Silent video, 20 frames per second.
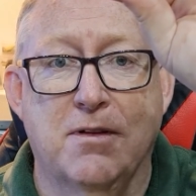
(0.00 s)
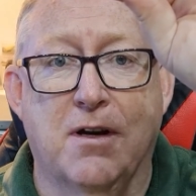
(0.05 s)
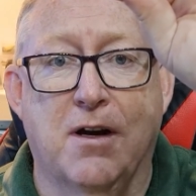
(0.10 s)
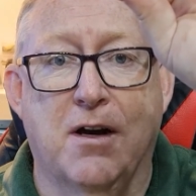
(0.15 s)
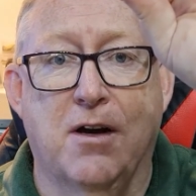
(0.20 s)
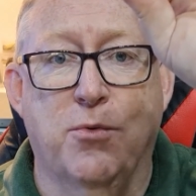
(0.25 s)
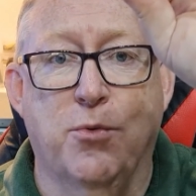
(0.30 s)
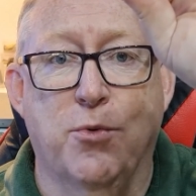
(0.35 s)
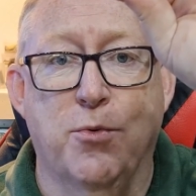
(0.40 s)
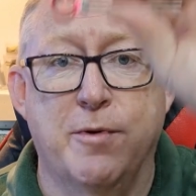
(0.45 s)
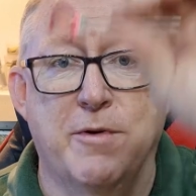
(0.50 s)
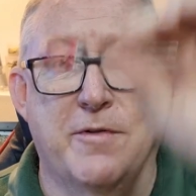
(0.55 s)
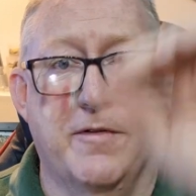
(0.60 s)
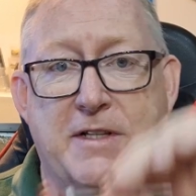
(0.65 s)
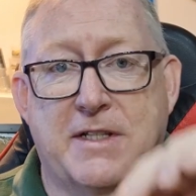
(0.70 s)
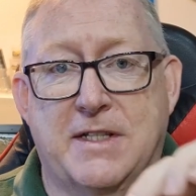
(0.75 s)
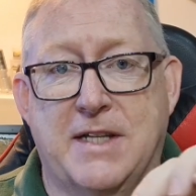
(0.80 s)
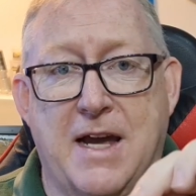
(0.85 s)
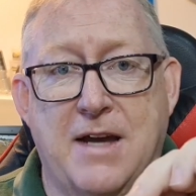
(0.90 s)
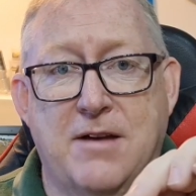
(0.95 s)
I will move
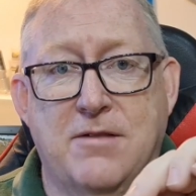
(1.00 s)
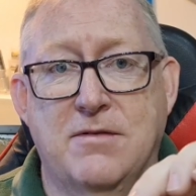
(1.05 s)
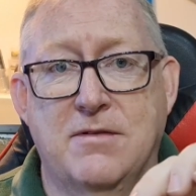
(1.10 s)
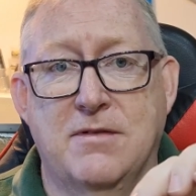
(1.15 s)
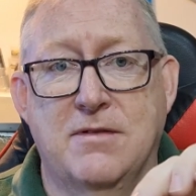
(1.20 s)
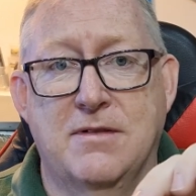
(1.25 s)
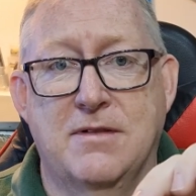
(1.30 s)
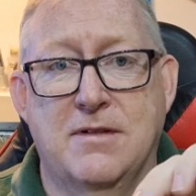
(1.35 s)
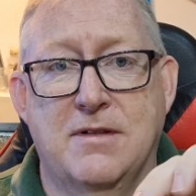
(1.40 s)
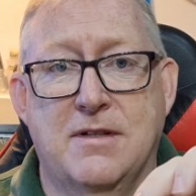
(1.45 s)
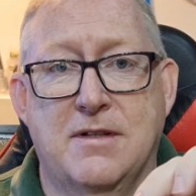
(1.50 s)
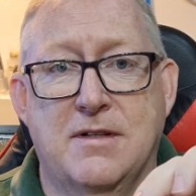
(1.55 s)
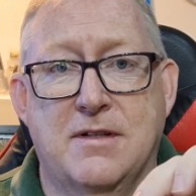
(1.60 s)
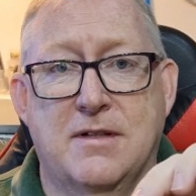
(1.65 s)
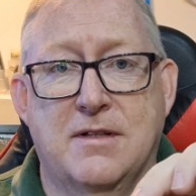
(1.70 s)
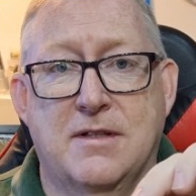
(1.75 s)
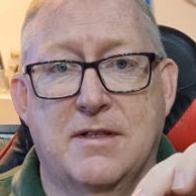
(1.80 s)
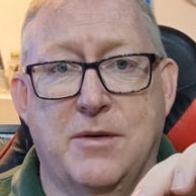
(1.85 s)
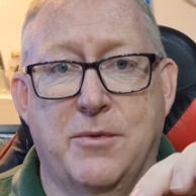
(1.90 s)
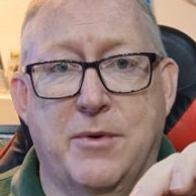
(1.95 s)
it down,
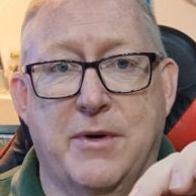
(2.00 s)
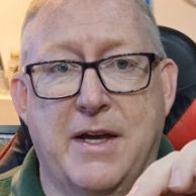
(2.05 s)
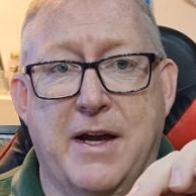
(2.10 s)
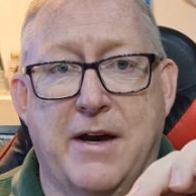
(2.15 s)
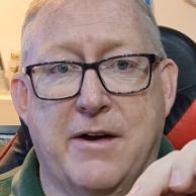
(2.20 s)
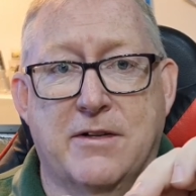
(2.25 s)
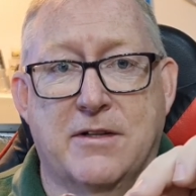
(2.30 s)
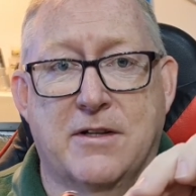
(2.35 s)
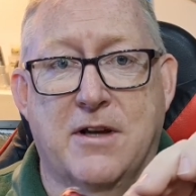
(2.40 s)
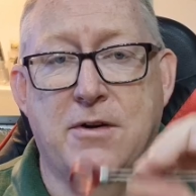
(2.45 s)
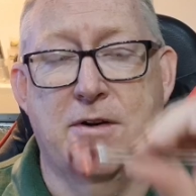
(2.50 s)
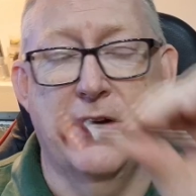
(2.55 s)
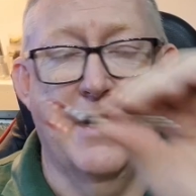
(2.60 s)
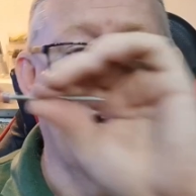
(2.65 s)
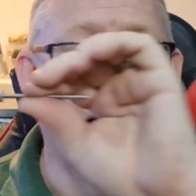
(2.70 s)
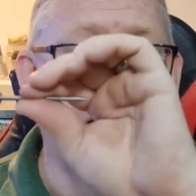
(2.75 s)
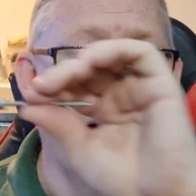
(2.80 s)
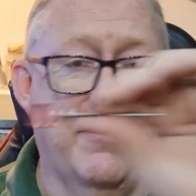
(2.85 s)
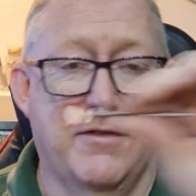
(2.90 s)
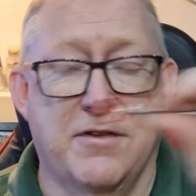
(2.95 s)
see where the arrows go,
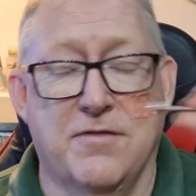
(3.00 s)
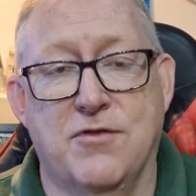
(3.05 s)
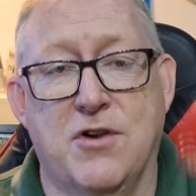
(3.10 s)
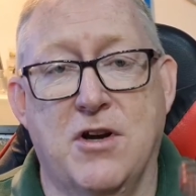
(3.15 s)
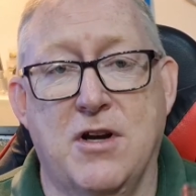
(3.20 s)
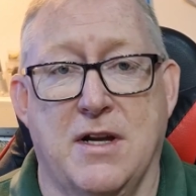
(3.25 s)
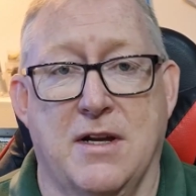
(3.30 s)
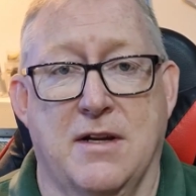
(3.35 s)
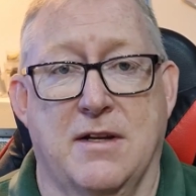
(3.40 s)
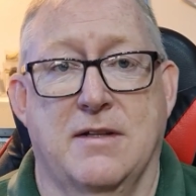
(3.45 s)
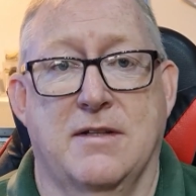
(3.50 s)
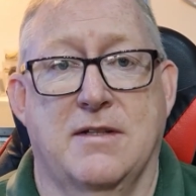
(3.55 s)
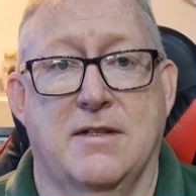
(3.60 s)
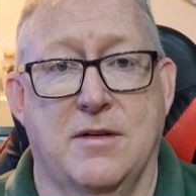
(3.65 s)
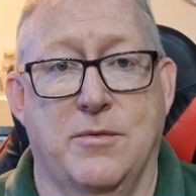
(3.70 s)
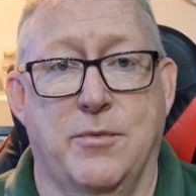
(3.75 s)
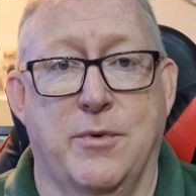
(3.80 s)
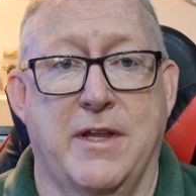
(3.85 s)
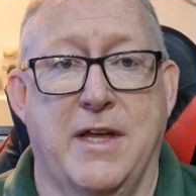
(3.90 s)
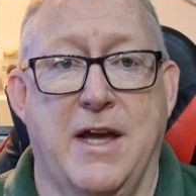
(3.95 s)
and left and right, and
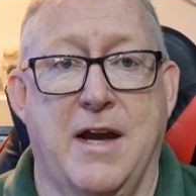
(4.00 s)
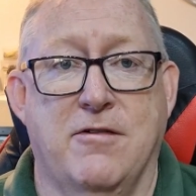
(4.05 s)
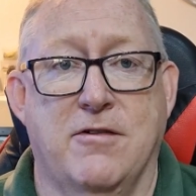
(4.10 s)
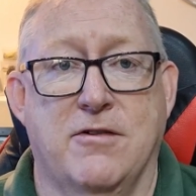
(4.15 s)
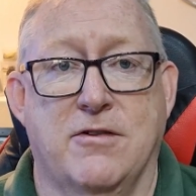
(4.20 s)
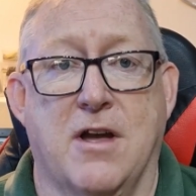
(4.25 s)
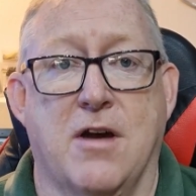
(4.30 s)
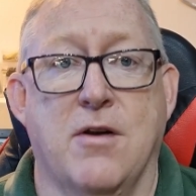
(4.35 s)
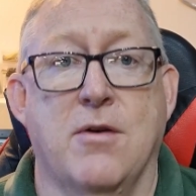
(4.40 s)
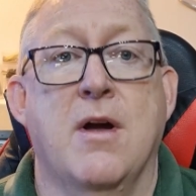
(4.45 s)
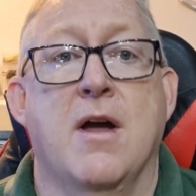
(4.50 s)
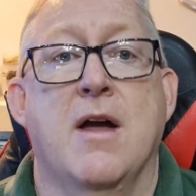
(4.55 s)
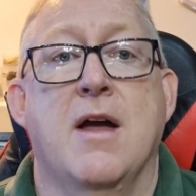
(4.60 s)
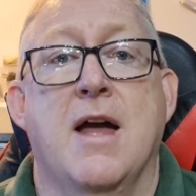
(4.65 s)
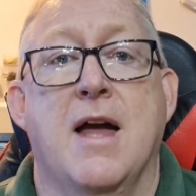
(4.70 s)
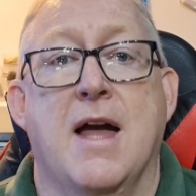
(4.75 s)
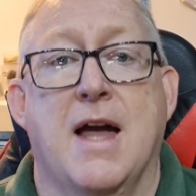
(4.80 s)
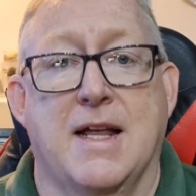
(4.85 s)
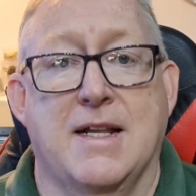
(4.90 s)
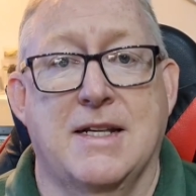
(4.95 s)
see where the arrows go,
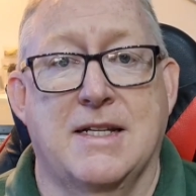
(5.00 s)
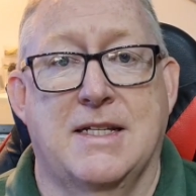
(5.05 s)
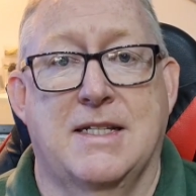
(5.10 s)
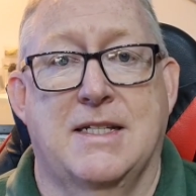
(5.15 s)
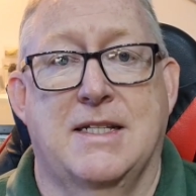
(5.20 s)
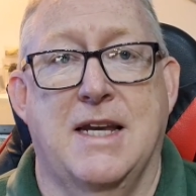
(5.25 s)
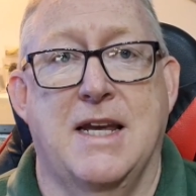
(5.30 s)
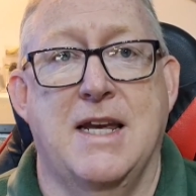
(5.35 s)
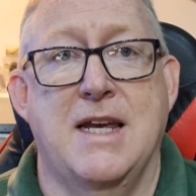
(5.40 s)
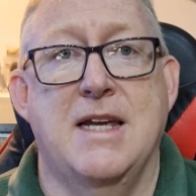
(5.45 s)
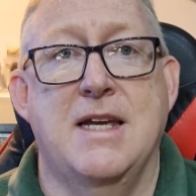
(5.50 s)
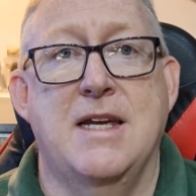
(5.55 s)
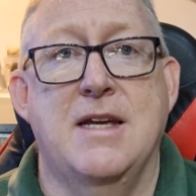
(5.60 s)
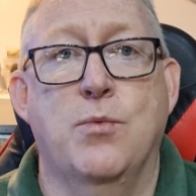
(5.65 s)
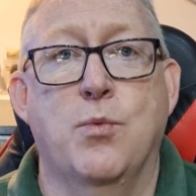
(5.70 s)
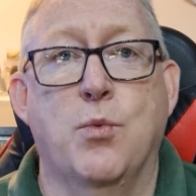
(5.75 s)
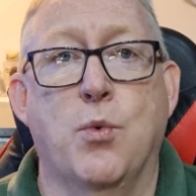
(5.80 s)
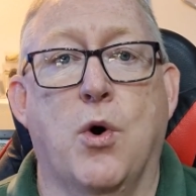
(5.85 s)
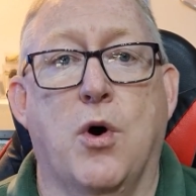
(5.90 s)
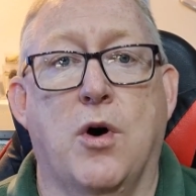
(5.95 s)
and see
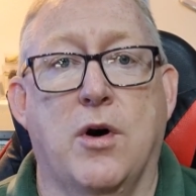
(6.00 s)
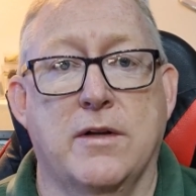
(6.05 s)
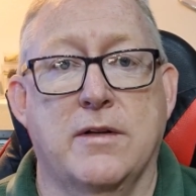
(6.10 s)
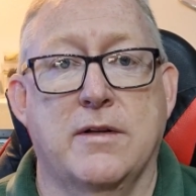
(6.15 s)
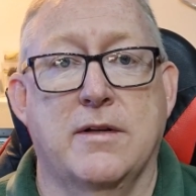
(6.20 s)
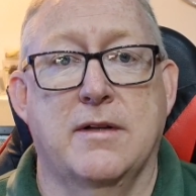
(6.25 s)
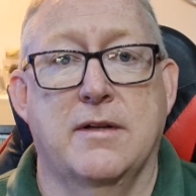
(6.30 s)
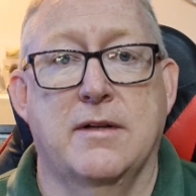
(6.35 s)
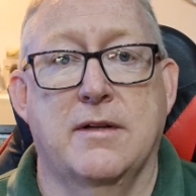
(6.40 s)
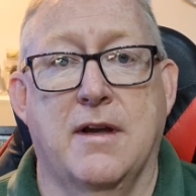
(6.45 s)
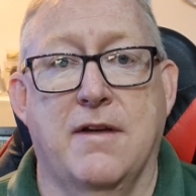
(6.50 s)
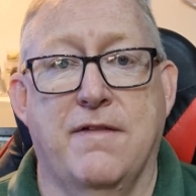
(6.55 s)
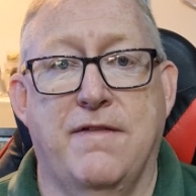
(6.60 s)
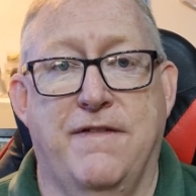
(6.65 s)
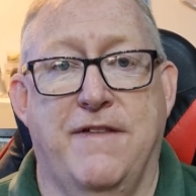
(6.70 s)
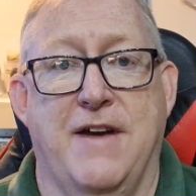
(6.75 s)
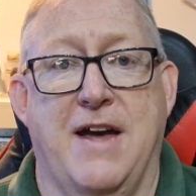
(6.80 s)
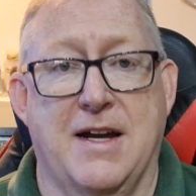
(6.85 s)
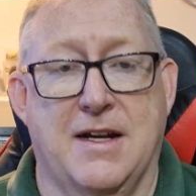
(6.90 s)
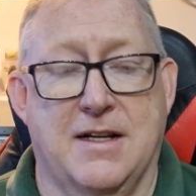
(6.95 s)
what
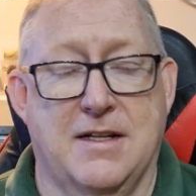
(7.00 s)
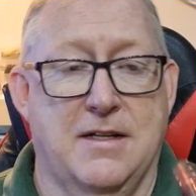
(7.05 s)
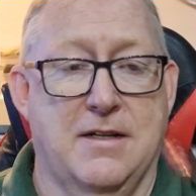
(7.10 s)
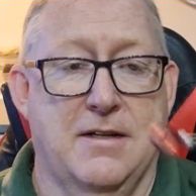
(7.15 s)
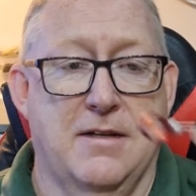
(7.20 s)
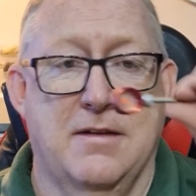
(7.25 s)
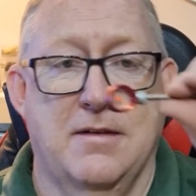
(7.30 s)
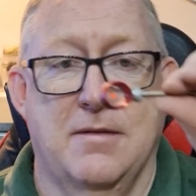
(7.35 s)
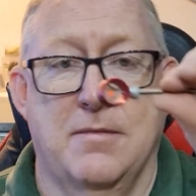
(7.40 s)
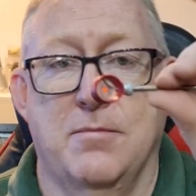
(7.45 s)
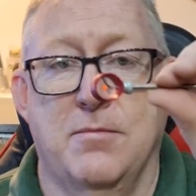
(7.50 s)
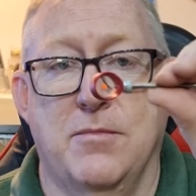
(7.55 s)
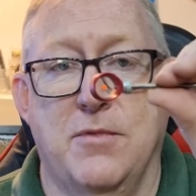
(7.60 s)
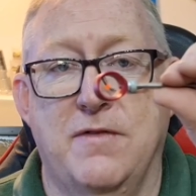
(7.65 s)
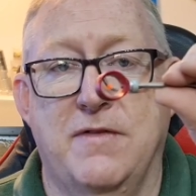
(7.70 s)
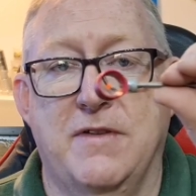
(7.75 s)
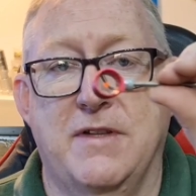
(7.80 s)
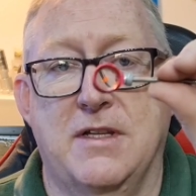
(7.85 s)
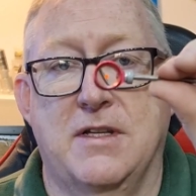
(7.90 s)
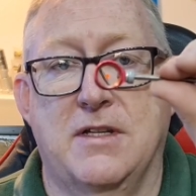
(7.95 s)
effect
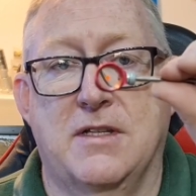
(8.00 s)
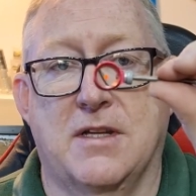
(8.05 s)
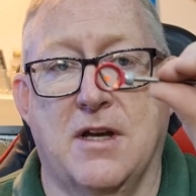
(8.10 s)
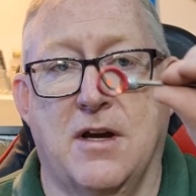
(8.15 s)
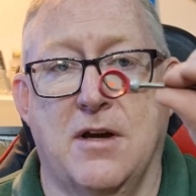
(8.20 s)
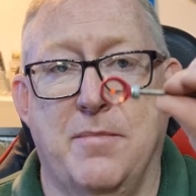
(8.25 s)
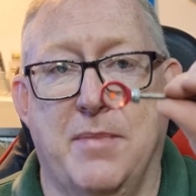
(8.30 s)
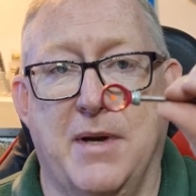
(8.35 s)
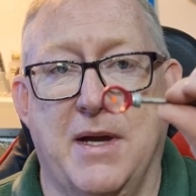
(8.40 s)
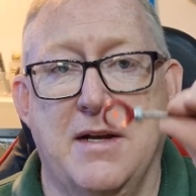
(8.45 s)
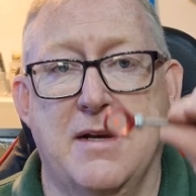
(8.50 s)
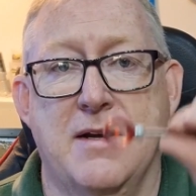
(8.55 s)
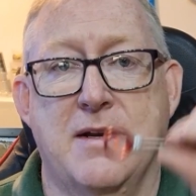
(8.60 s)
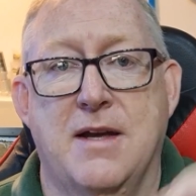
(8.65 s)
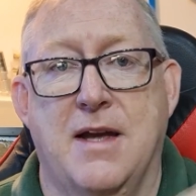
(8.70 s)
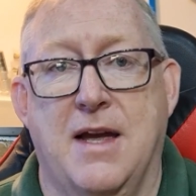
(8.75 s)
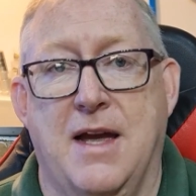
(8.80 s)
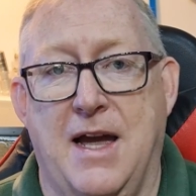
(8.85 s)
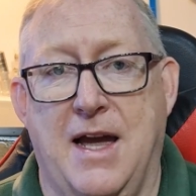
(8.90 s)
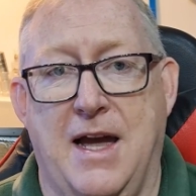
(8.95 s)
moving this sight pin
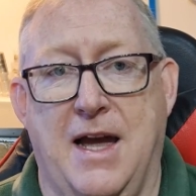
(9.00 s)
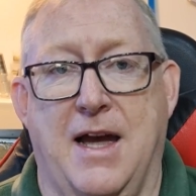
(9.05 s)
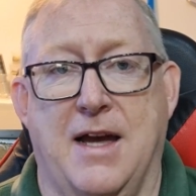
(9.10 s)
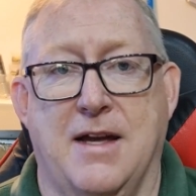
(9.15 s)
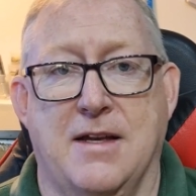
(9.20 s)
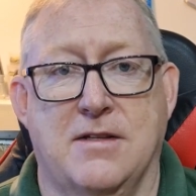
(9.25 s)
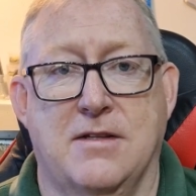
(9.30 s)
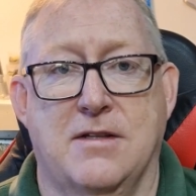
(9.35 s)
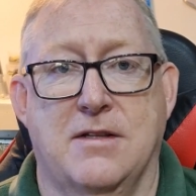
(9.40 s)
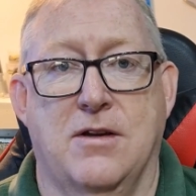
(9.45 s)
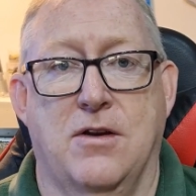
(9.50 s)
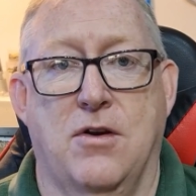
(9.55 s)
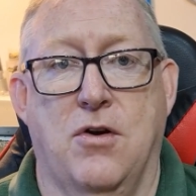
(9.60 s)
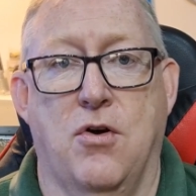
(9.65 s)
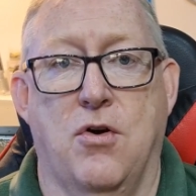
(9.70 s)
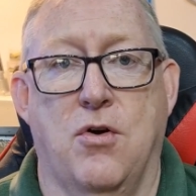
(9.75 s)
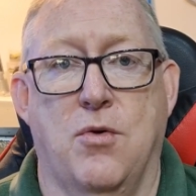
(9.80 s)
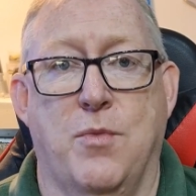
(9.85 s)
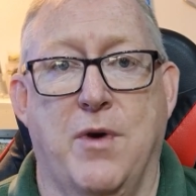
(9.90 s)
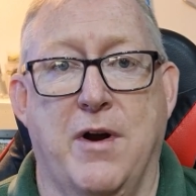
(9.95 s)
has
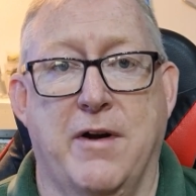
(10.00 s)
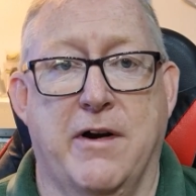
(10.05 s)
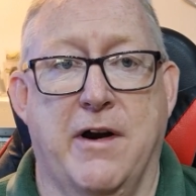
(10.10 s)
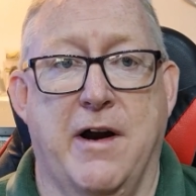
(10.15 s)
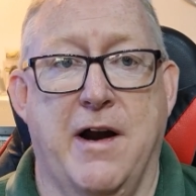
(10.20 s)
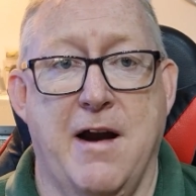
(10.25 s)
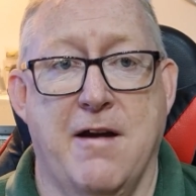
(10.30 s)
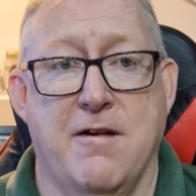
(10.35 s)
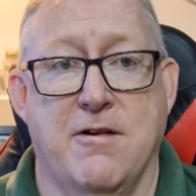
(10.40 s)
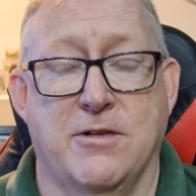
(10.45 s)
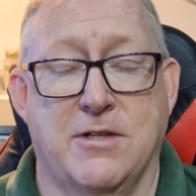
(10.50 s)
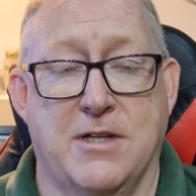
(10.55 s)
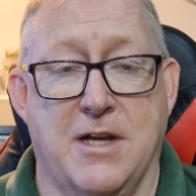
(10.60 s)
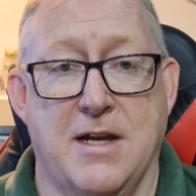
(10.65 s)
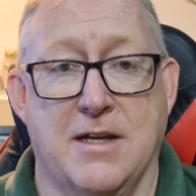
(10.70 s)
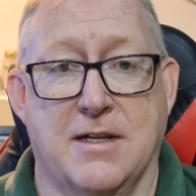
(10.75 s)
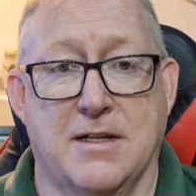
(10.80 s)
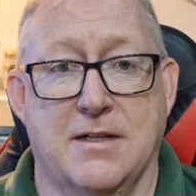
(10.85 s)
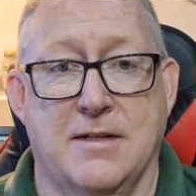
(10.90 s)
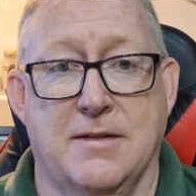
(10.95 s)
on where our arrows
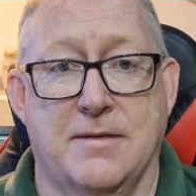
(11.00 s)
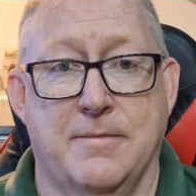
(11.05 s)
hit.